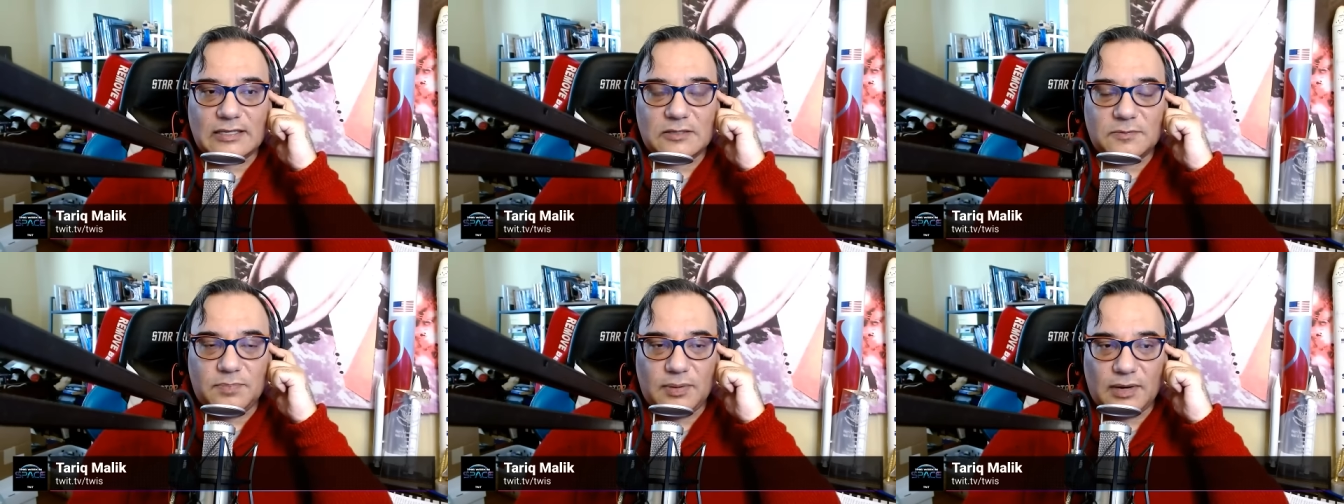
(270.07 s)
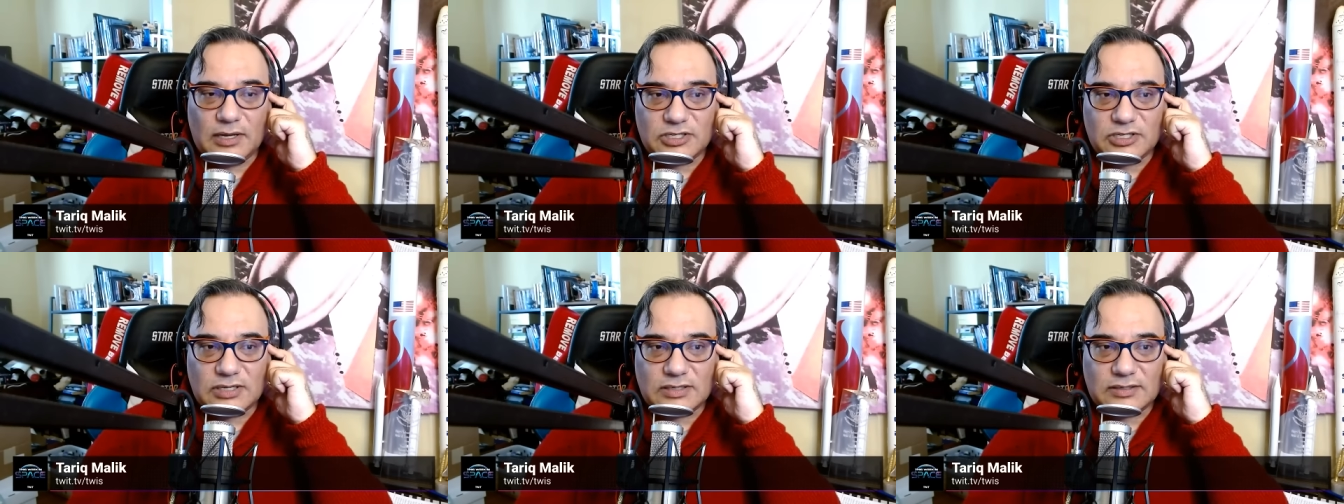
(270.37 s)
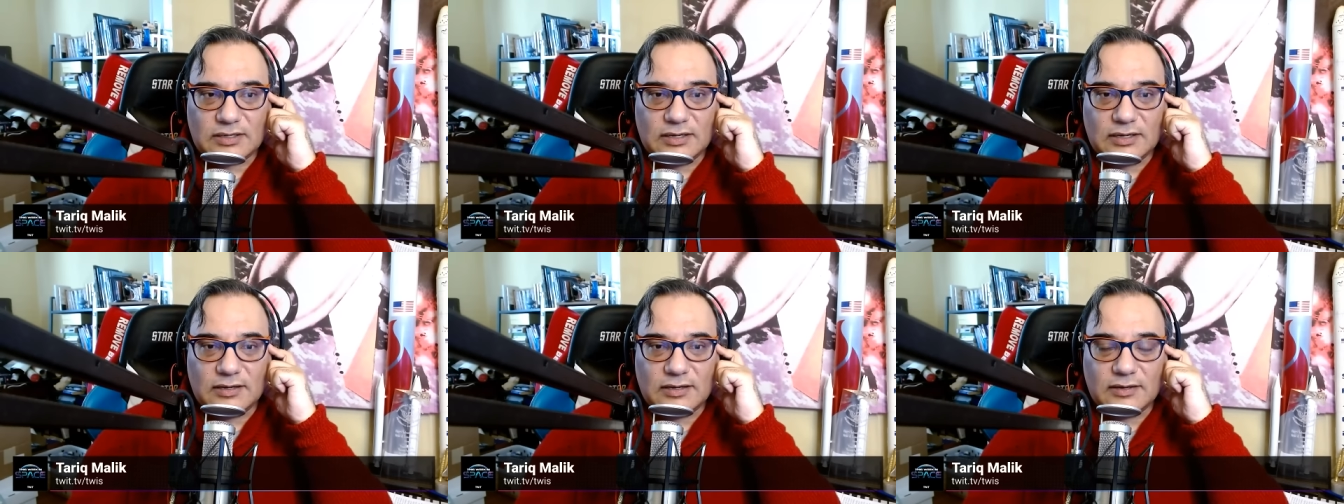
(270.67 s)
budget,
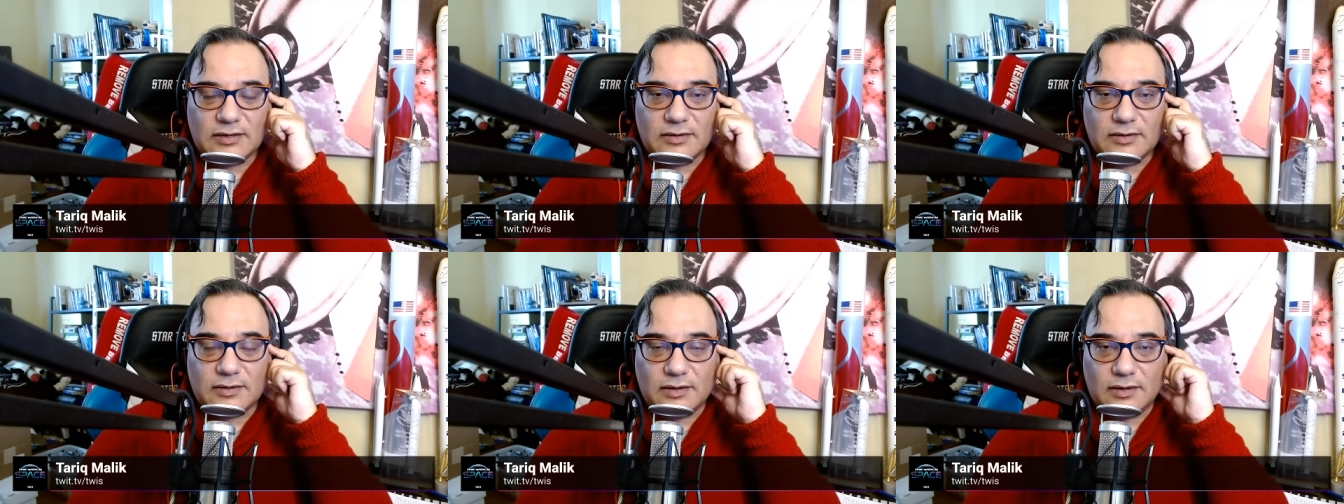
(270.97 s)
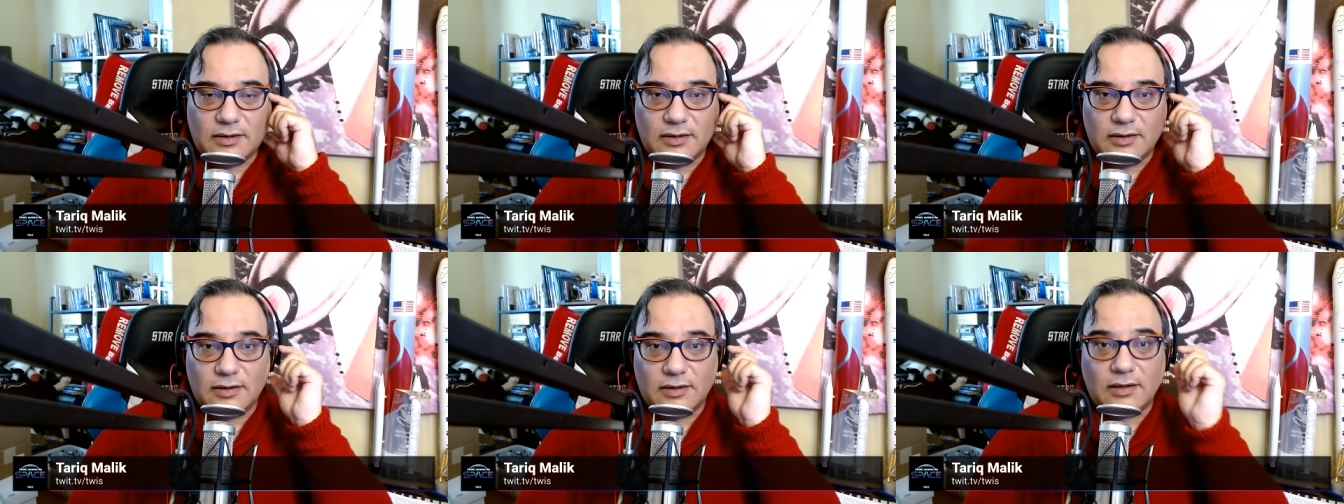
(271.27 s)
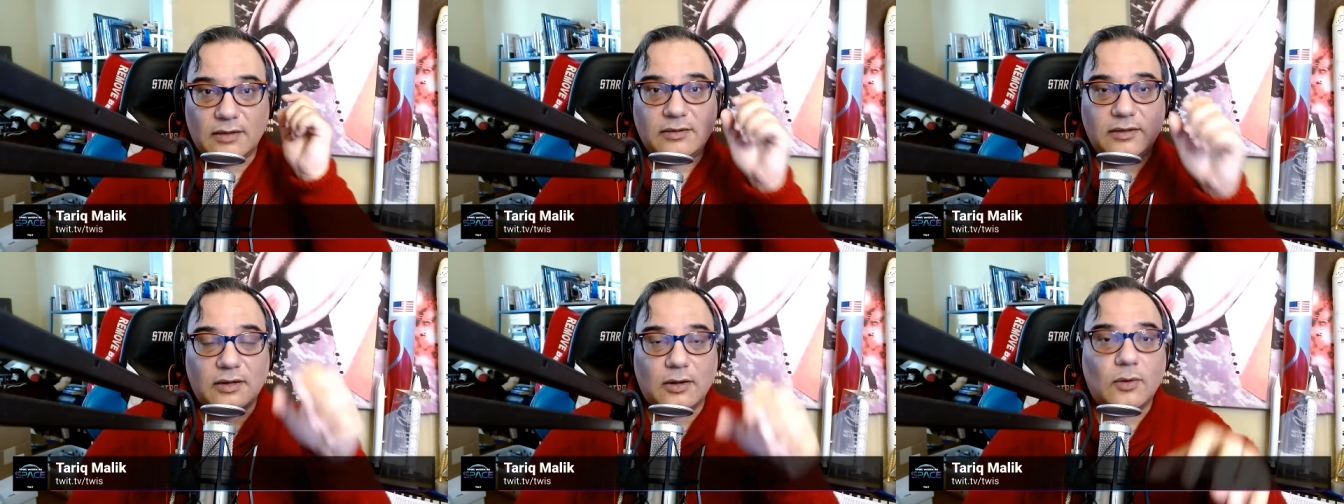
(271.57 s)

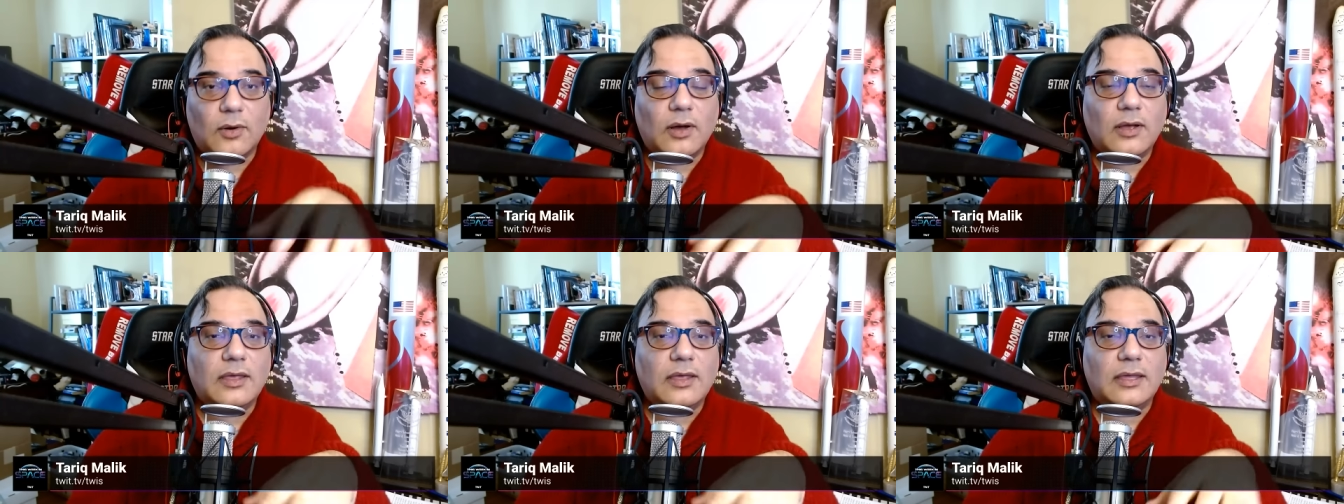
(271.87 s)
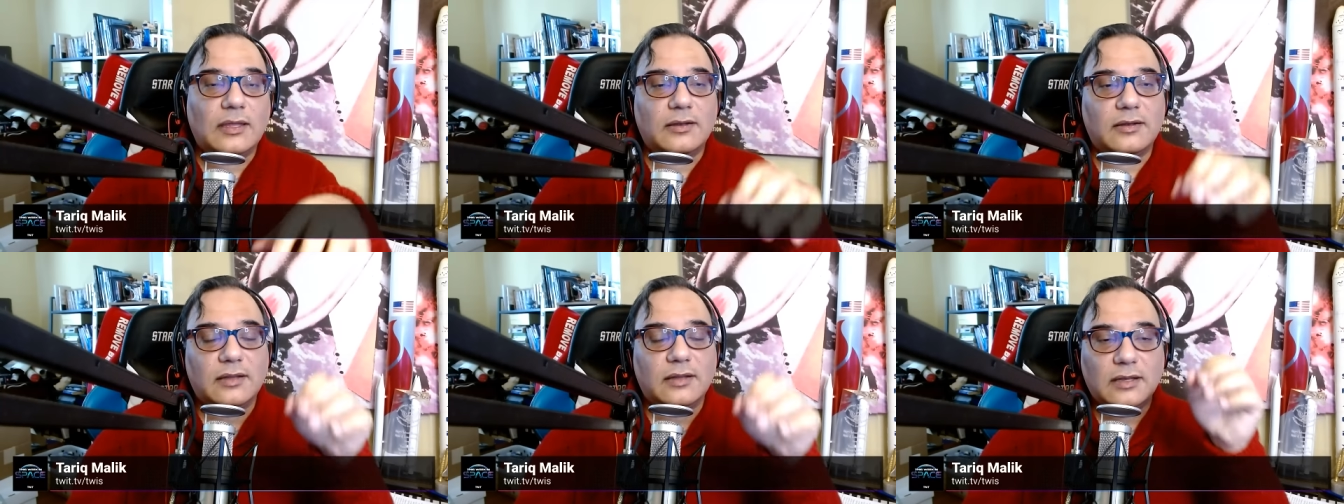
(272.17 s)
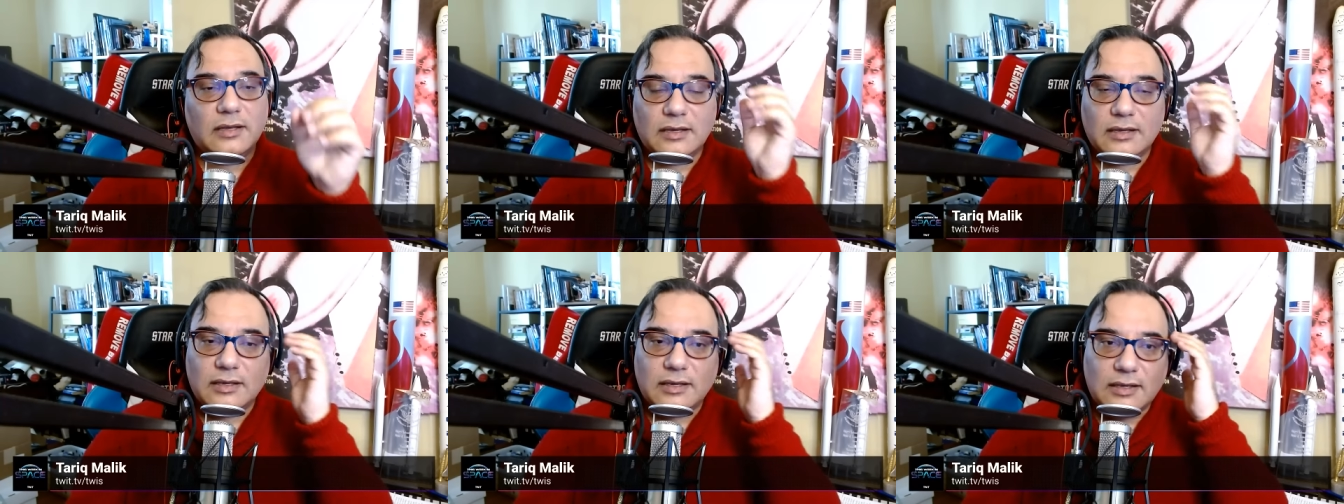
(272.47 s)
you know, in
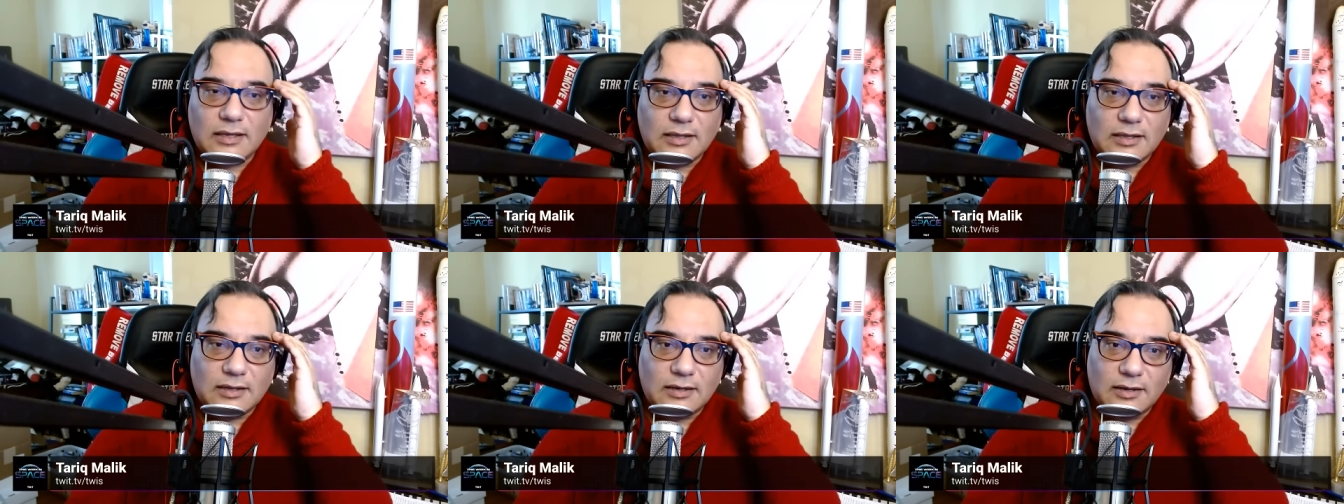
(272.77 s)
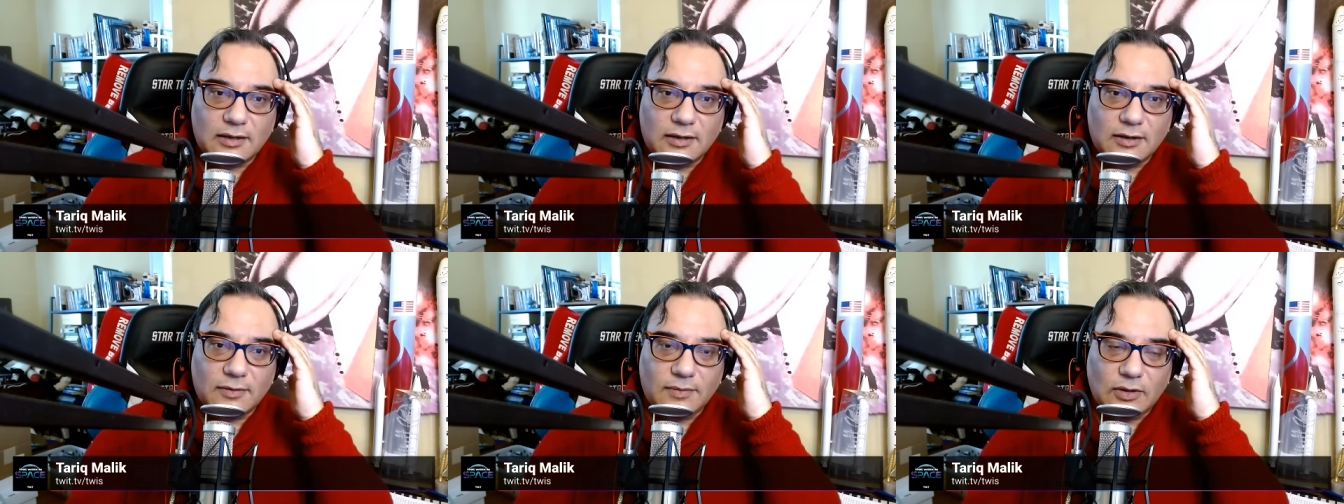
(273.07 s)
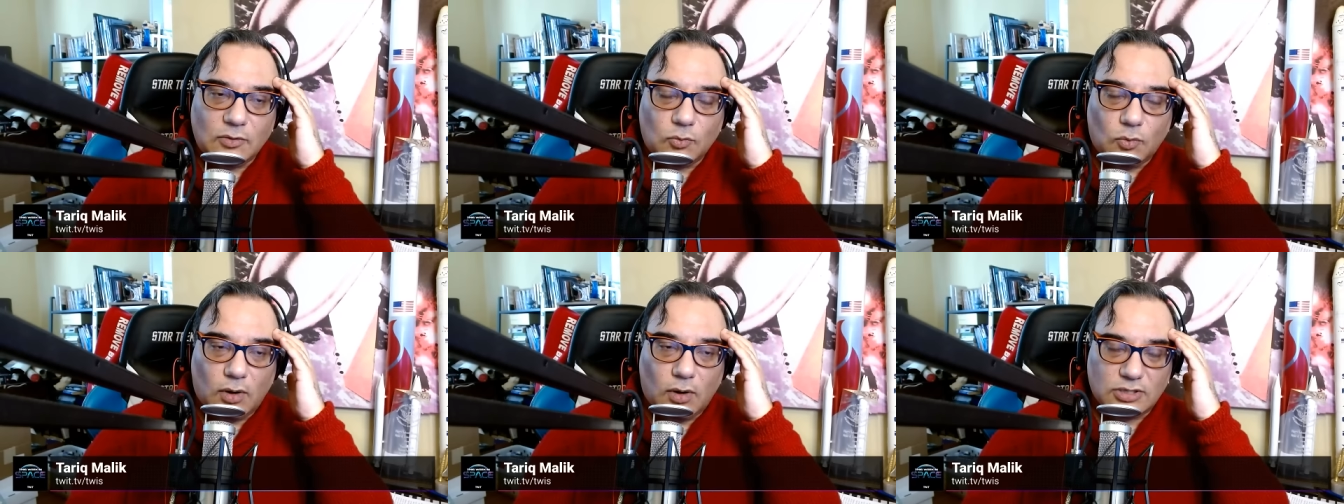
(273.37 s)

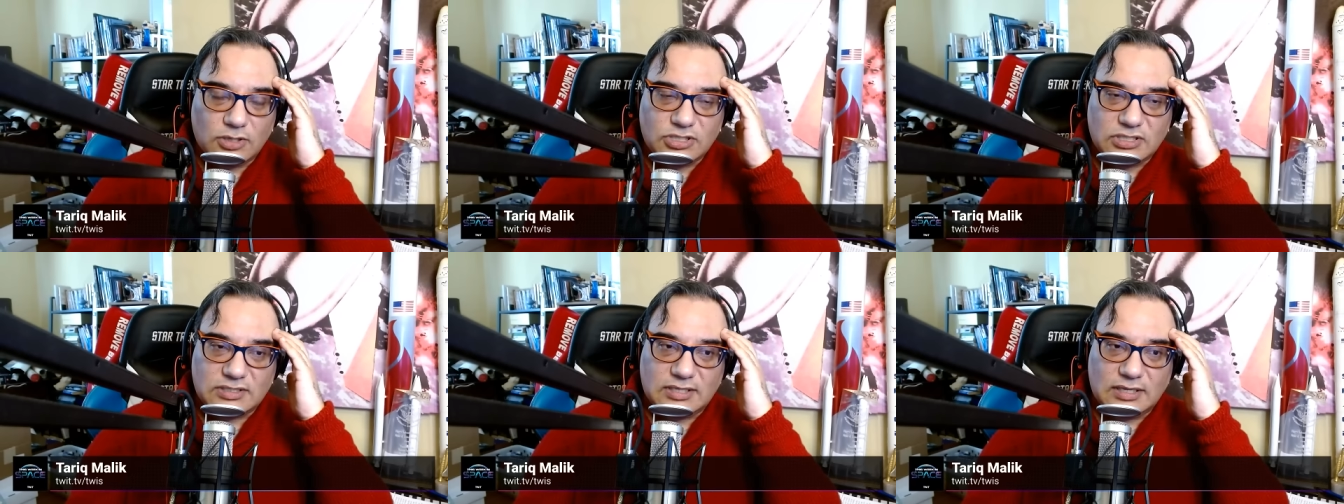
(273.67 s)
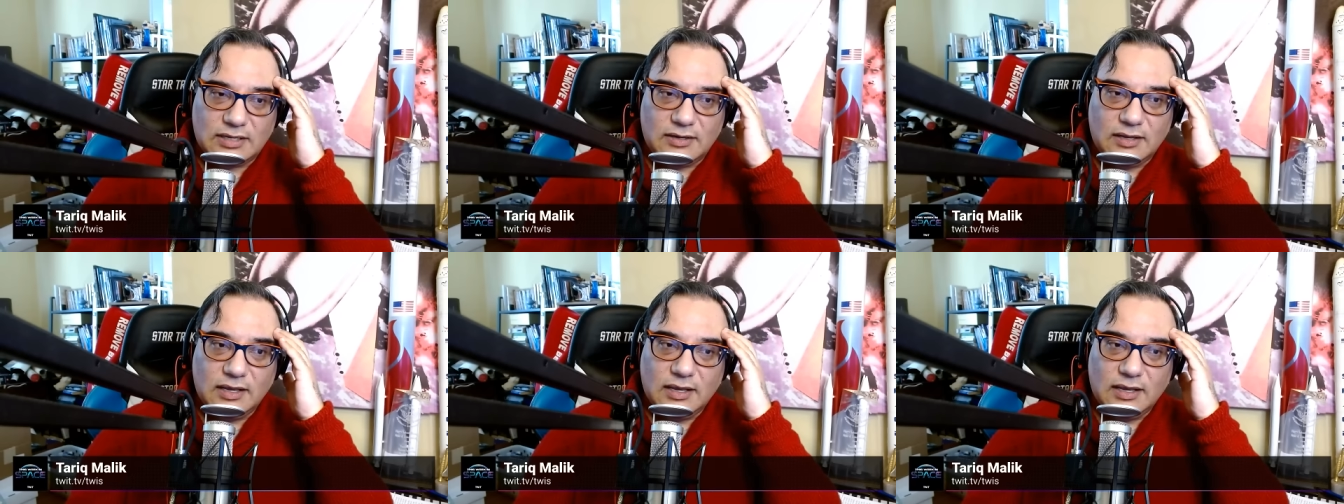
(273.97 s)
Washington